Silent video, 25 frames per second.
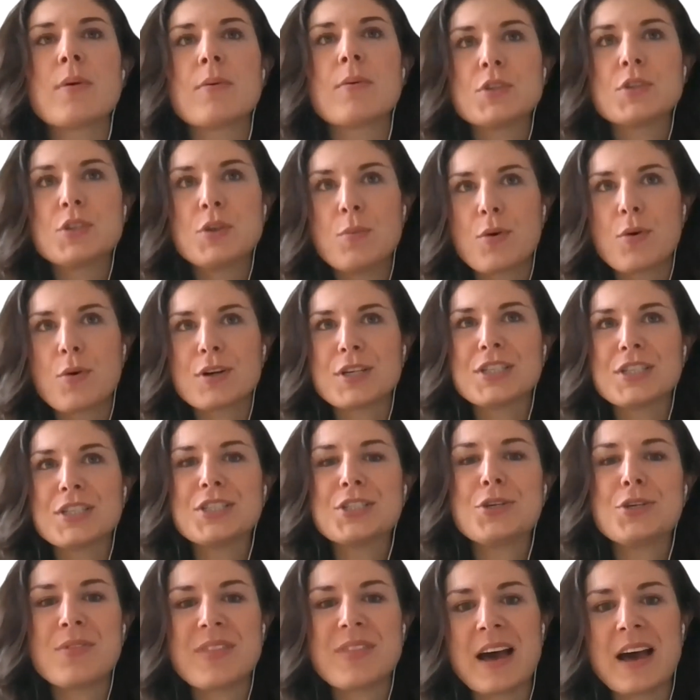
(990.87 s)
towards
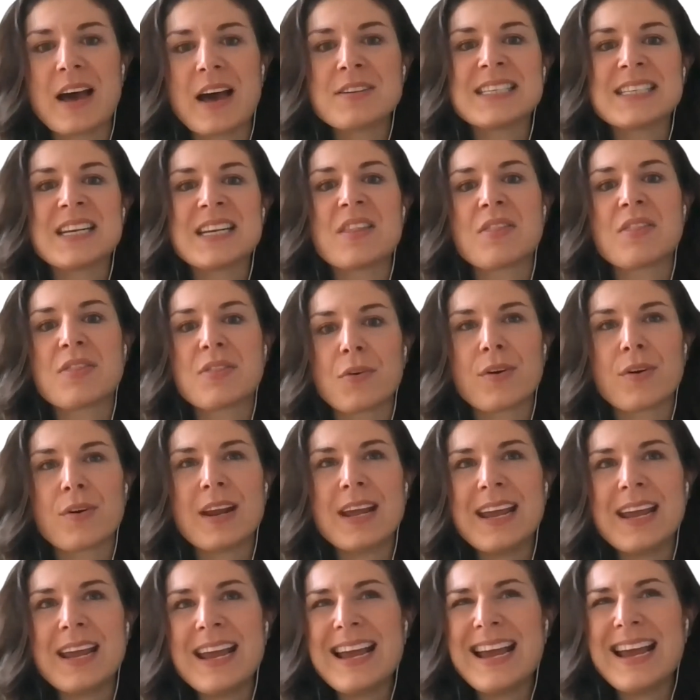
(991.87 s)

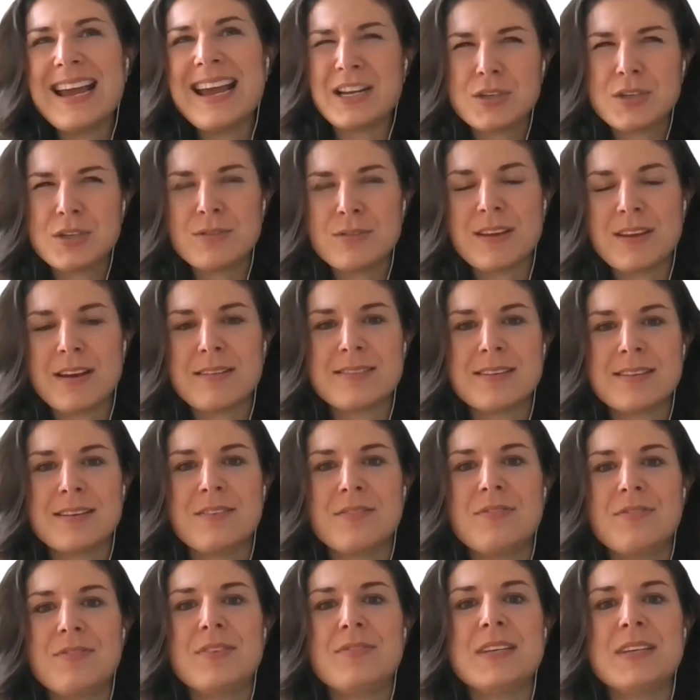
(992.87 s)
2030 and
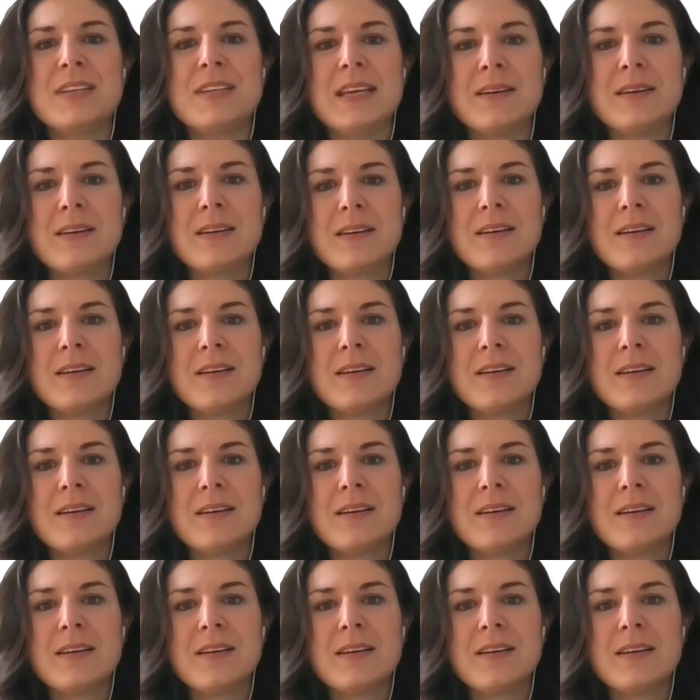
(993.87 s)
2050?